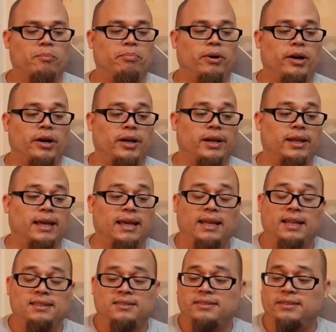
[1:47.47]
but
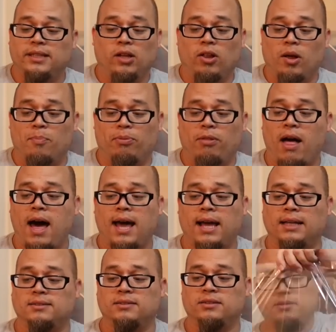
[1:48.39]
it still
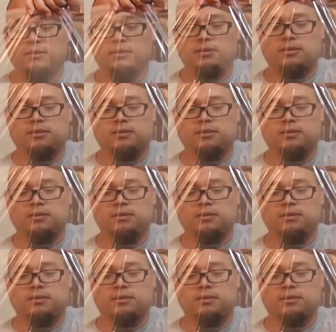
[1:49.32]
applies.